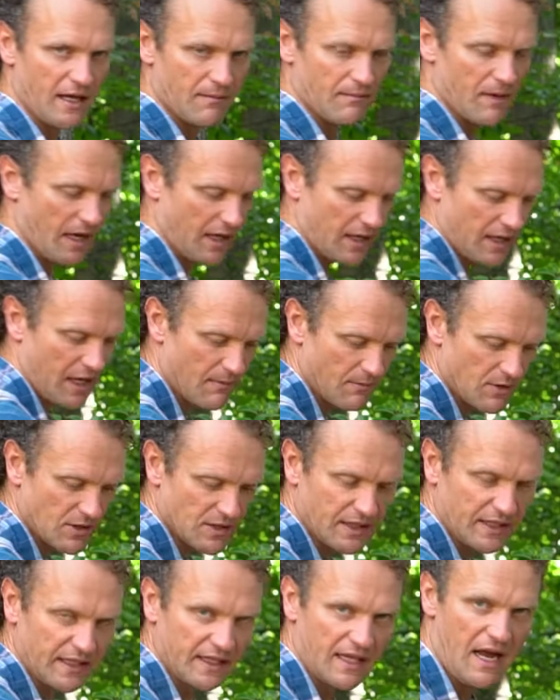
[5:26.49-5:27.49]
and my climber's
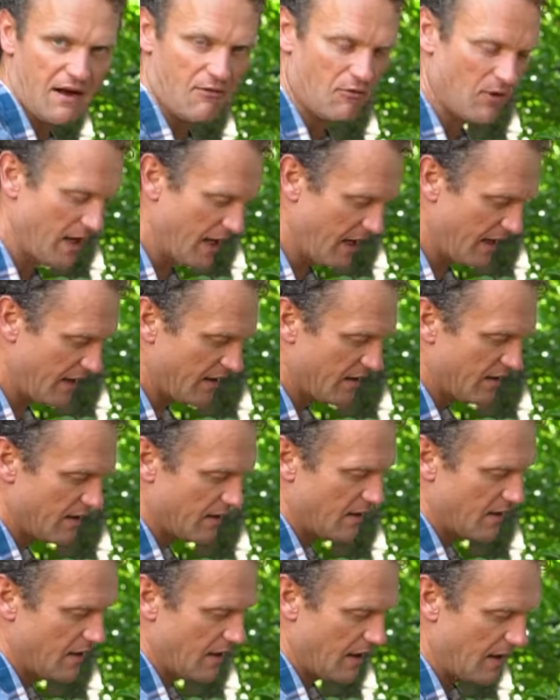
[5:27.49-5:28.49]
leaning that way,
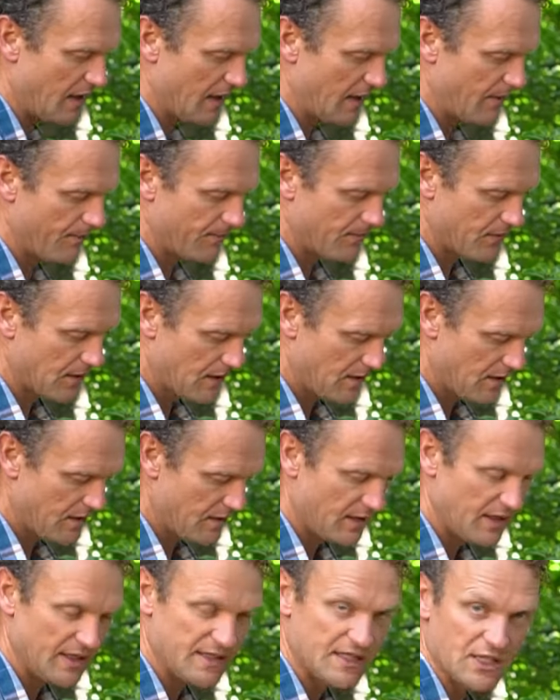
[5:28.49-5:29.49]

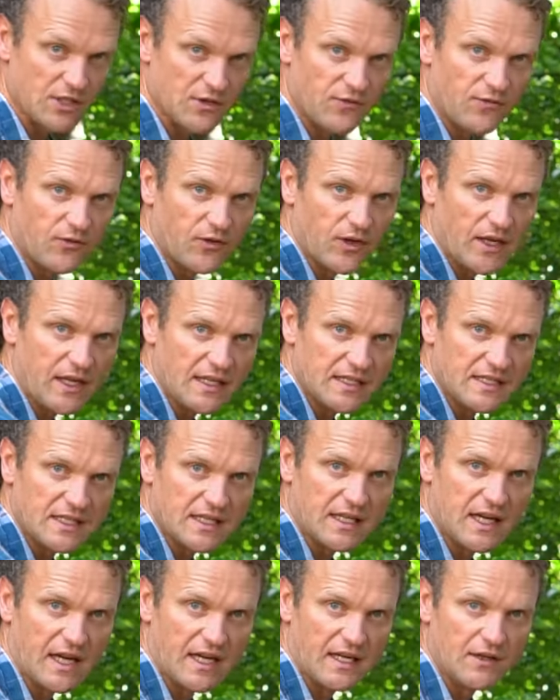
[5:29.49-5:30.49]
this is free to
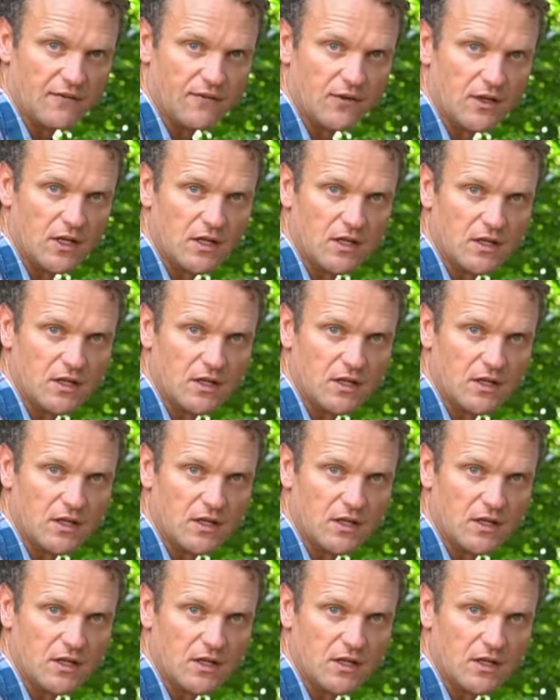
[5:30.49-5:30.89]
kind of